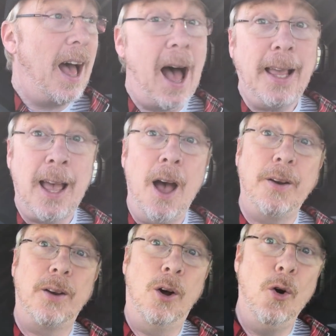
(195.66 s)
I
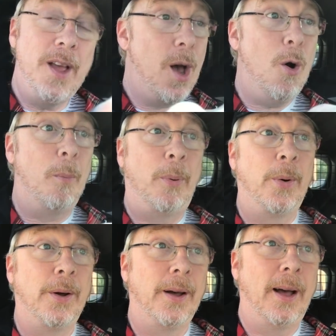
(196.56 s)
can't hurry it up.
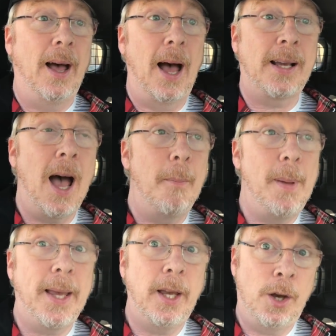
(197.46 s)
I can't
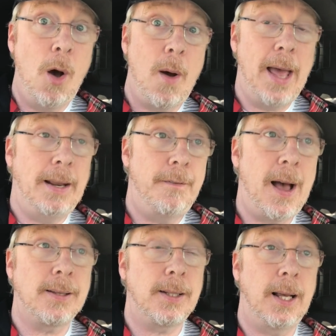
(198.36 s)
make it go any
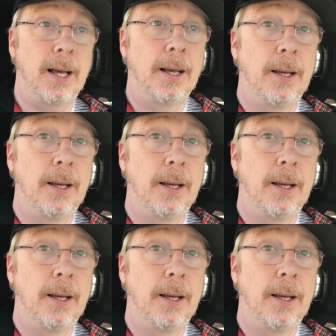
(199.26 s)
faster.